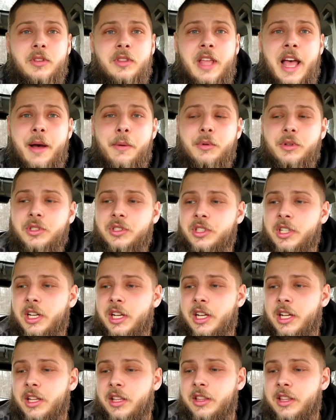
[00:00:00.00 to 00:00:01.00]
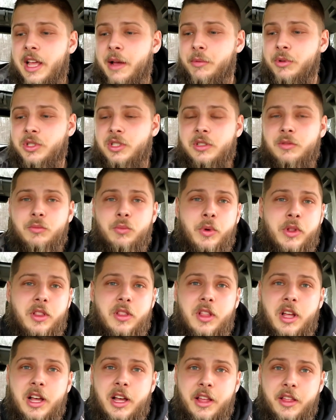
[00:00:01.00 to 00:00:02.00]
That was
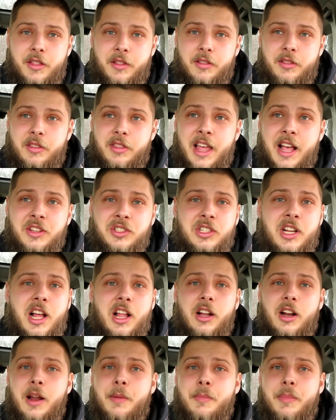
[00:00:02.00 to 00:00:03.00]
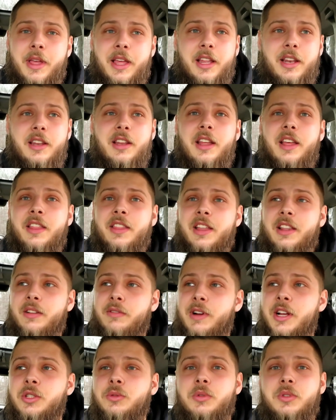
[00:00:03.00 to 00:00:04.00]
with the $1,000 I bid, and then
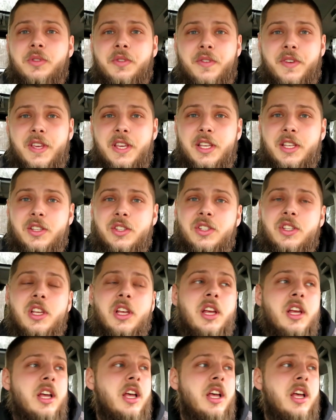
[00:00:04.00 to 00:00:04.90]
the rest was fees.